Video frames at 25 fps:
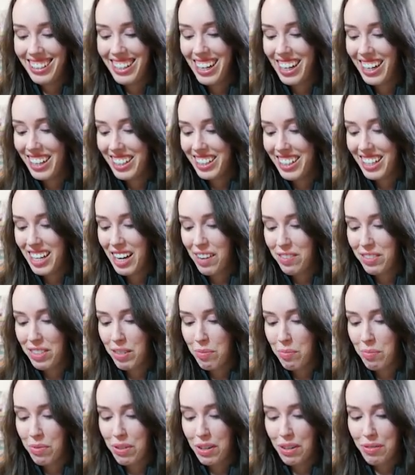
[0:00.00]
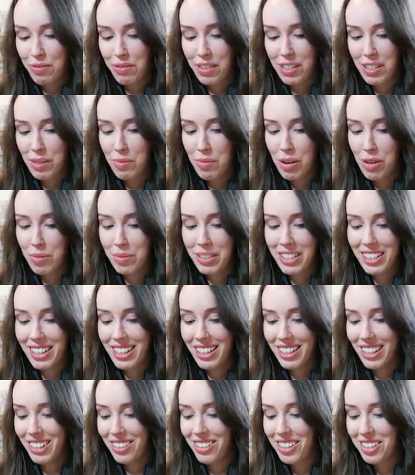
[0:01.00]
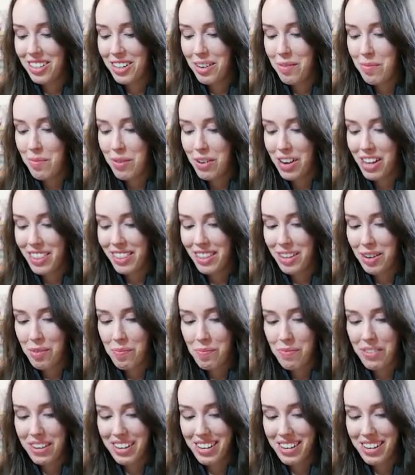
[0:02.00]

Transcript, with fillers: they actually have some pretty funny moments together, I don't mind them.